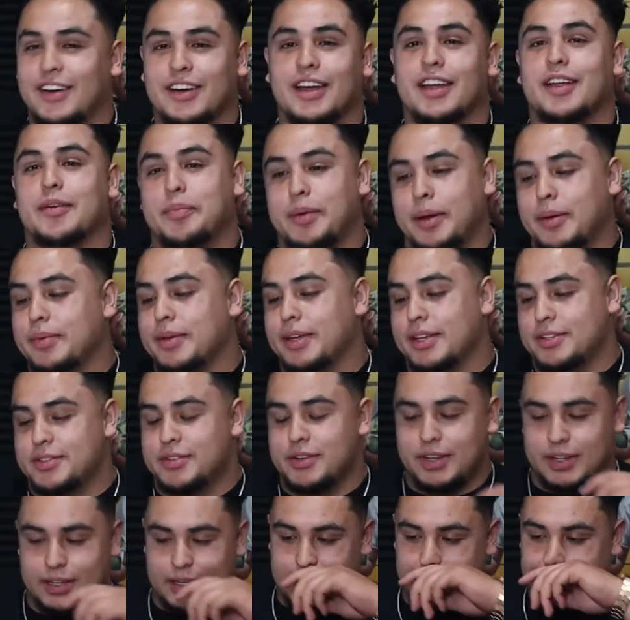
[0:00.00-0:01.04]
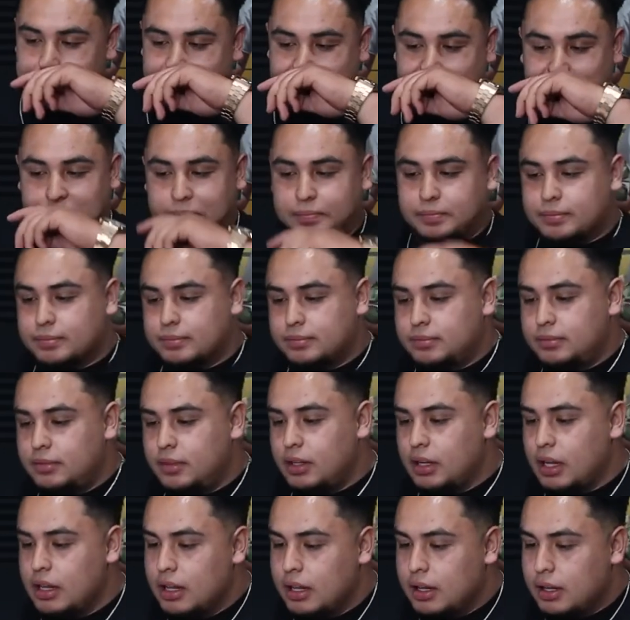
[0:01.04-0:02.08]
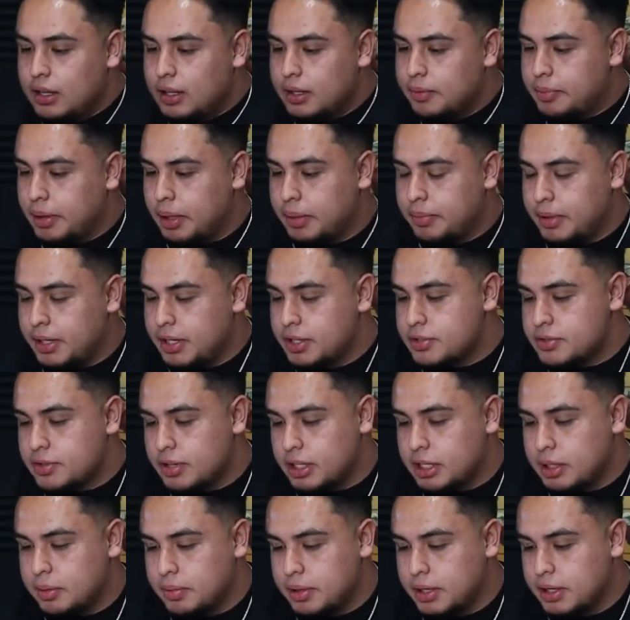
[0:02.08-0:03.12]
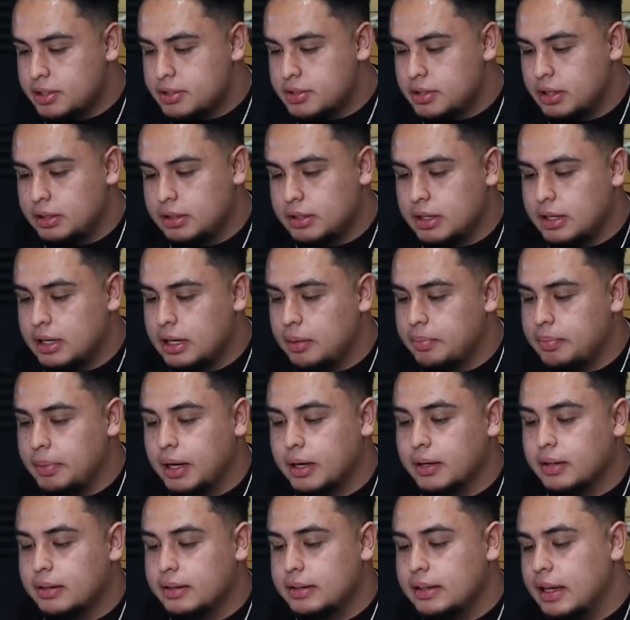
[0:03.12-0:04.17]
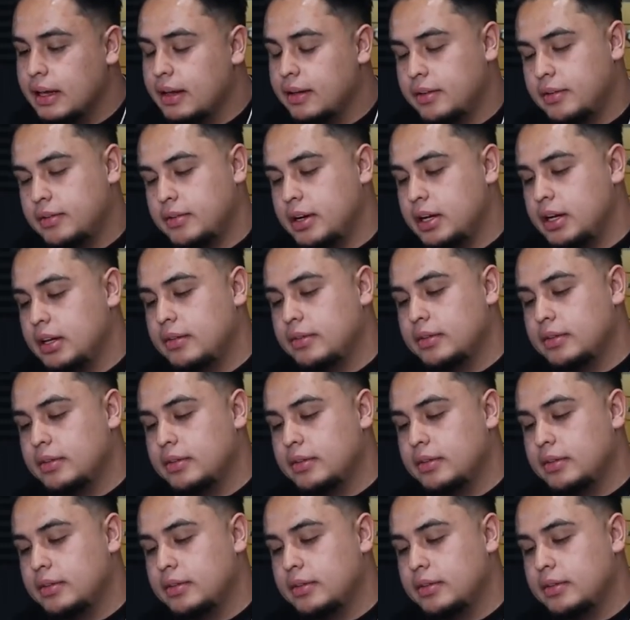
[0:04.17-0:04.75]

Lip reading: Oh yeah, payment history. Yeah, payment history. Keep your history, and then amount of debt. Right.